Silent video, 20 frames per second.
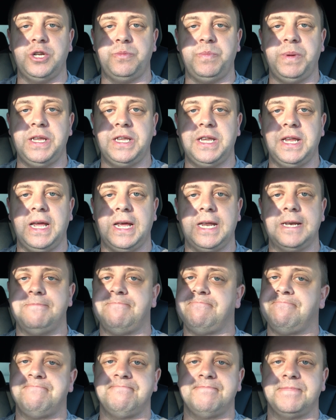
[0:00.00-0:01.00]
speeds again.
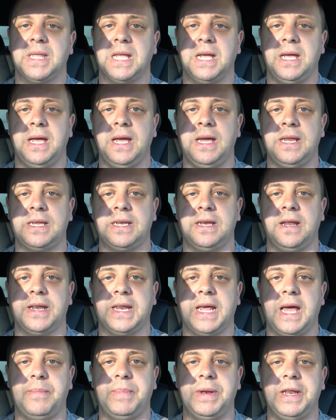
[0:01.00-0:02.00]
It's not
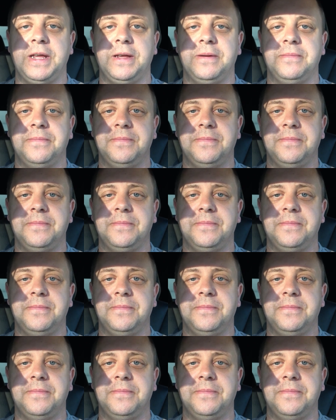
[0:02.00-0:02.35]
happening.